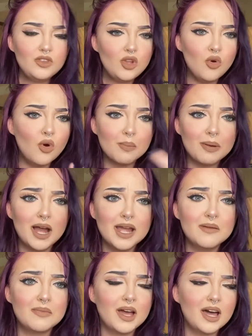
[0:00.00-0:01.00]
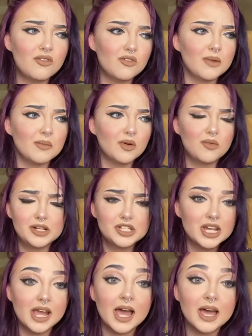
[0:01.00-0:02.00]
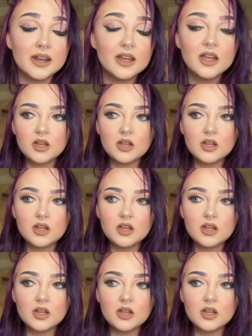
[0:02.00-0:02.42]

Or a pipe. I don't remember what she had.